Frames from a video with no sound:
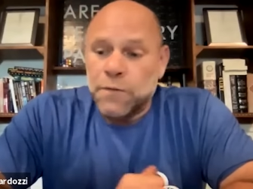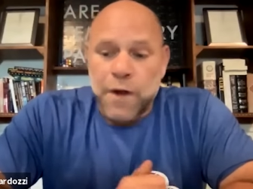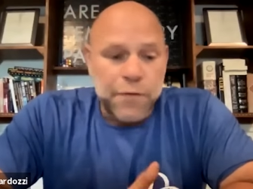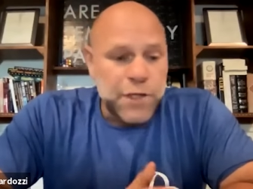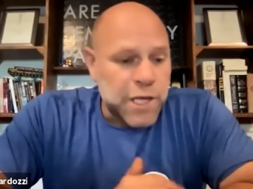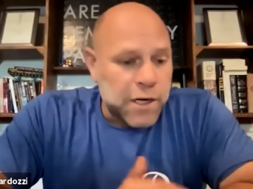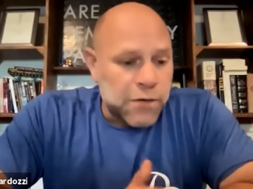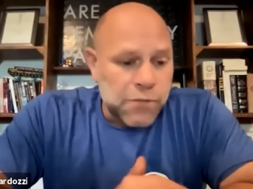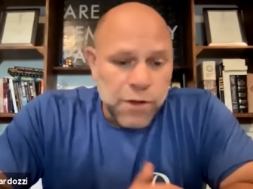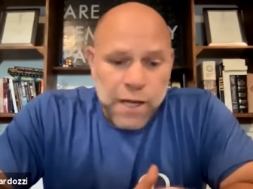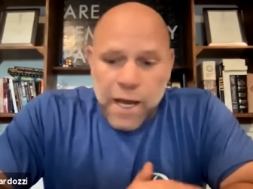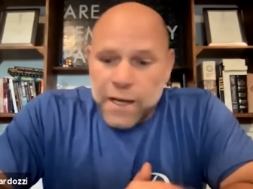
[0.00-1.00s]
very
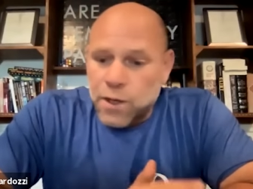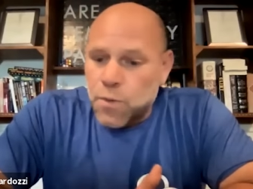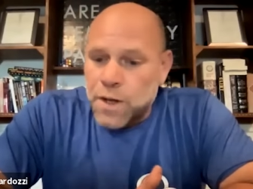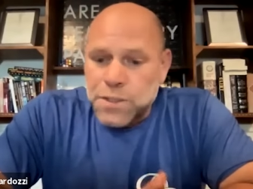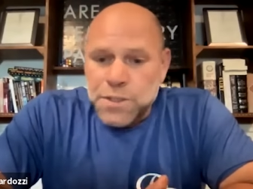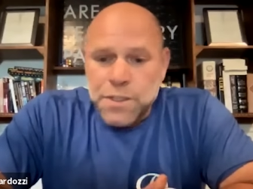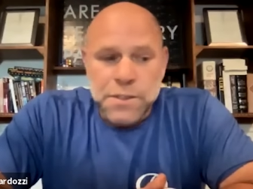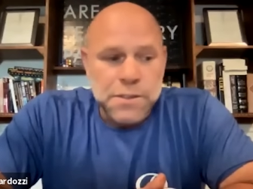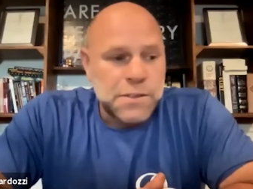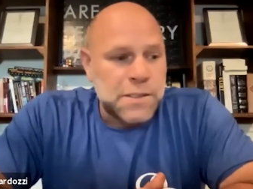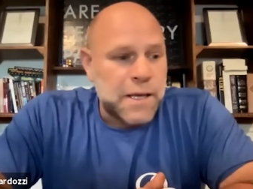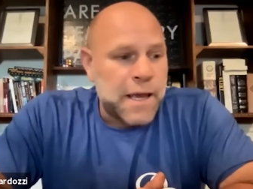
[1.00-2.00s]
general kind of
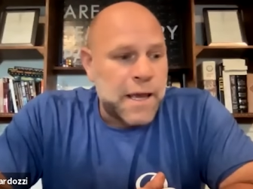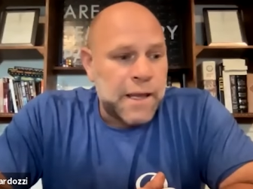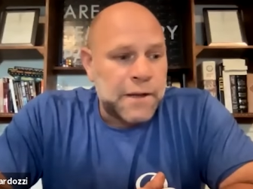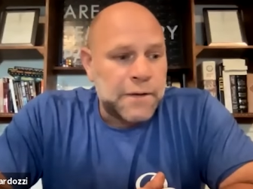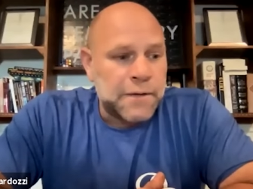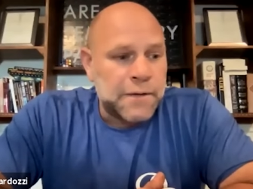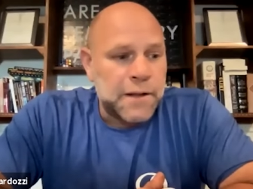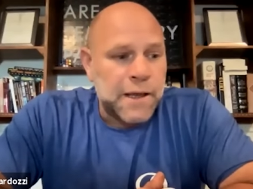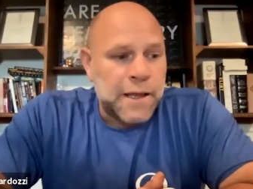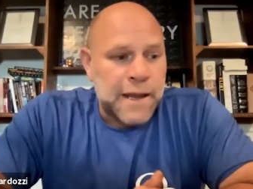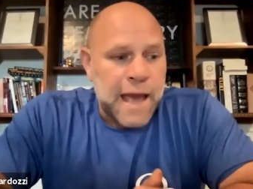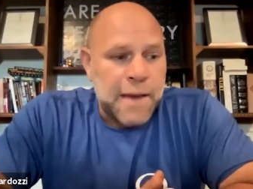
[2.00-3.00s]
questions and
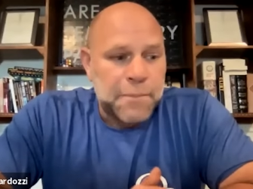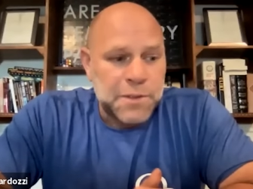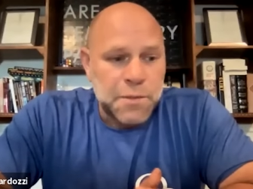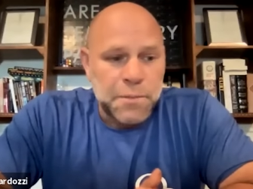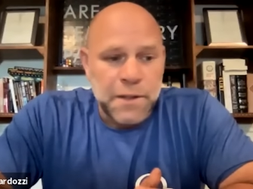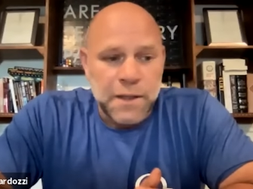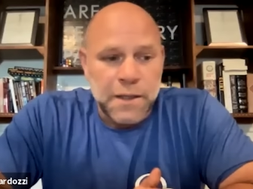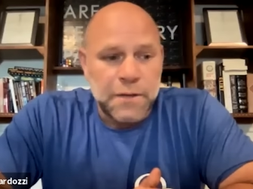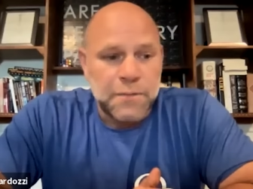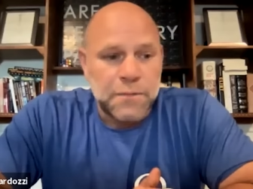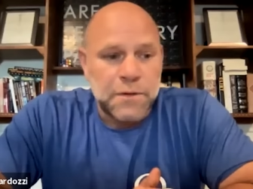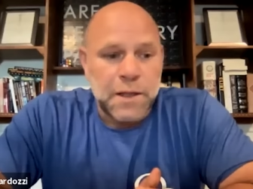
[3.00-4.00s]
it happened to
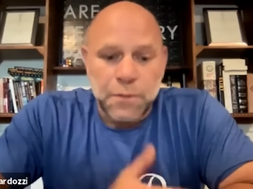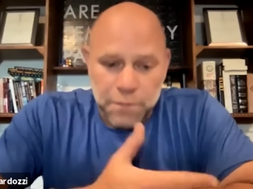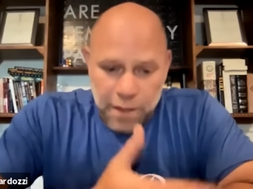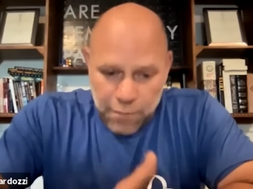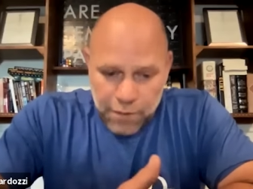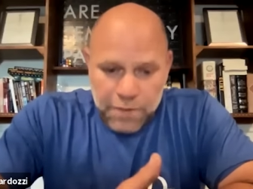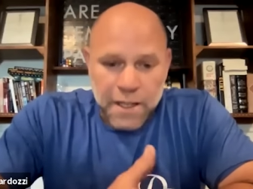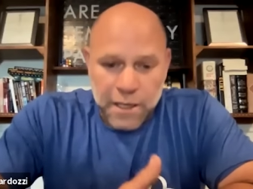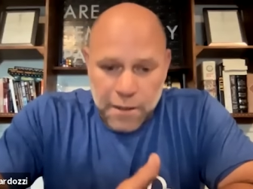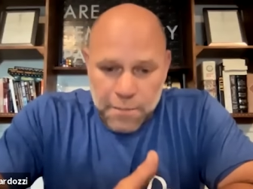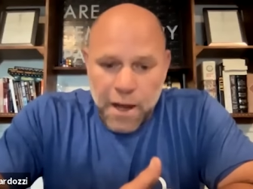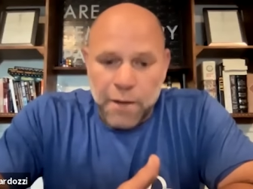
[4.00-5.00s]
be they were they were
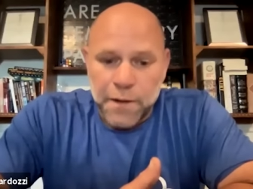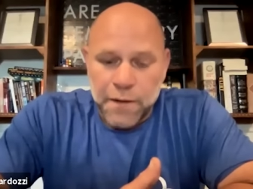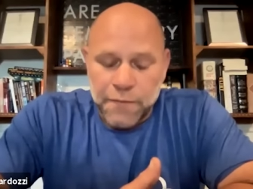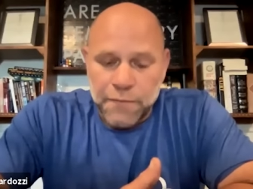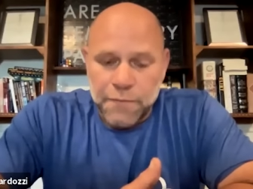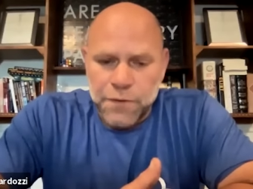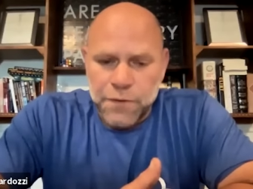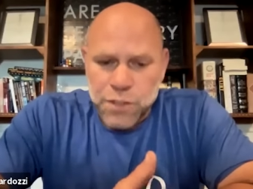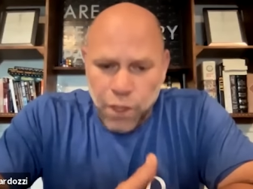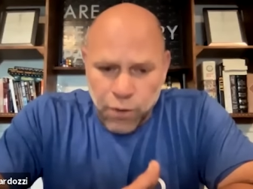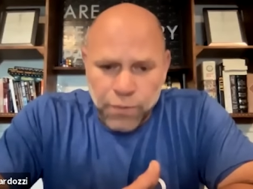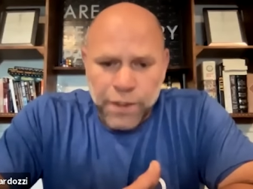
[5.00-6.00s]
thinking about me for
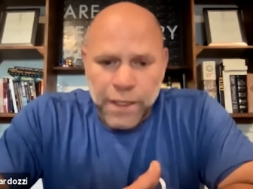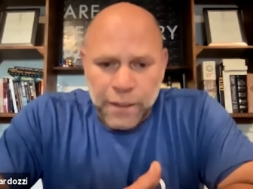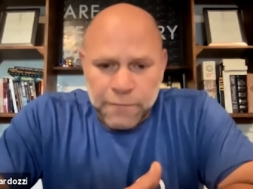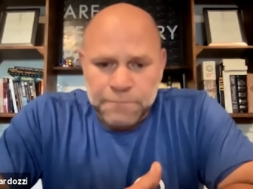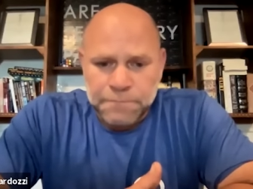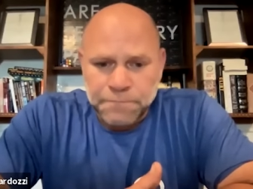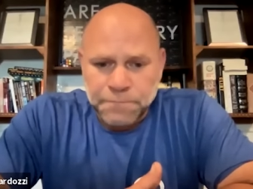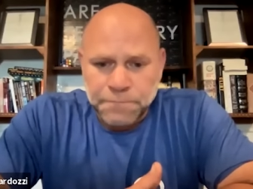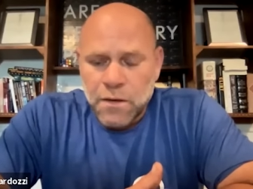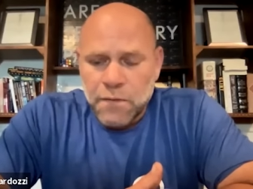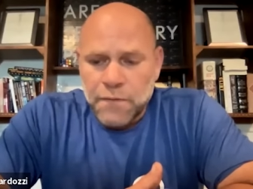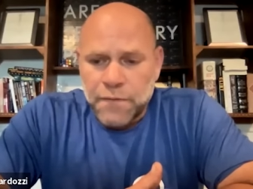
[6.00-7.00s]
tony
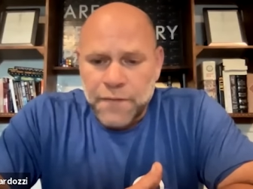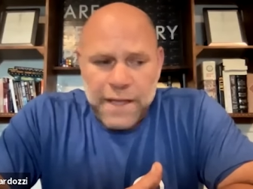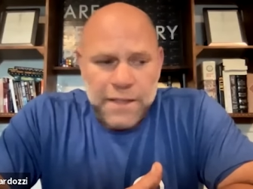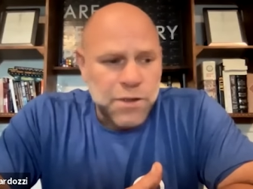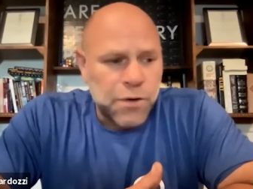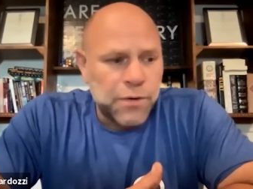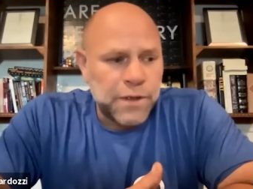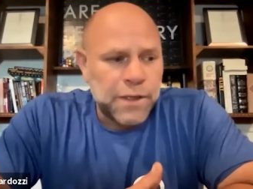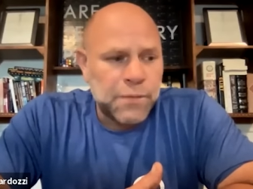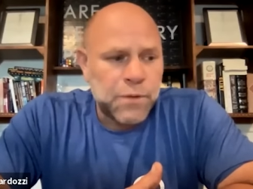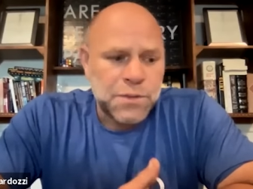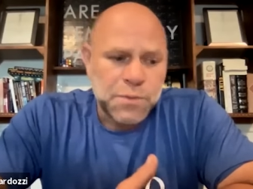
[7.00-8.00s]
for fat
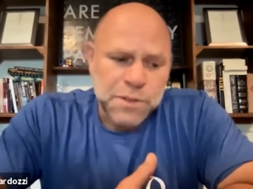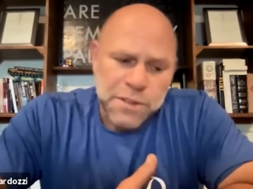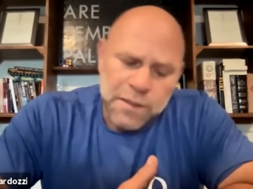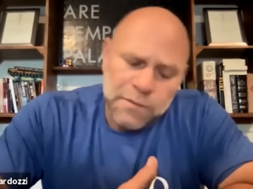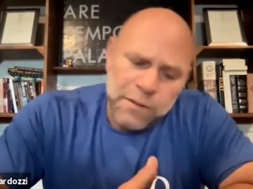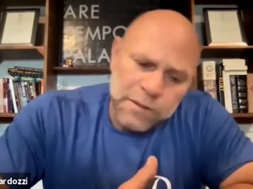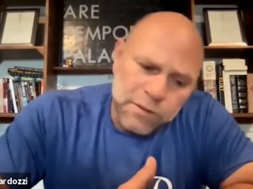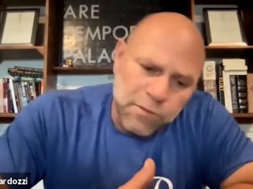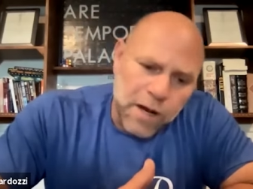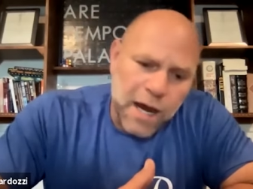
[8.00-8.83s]
tony which was a little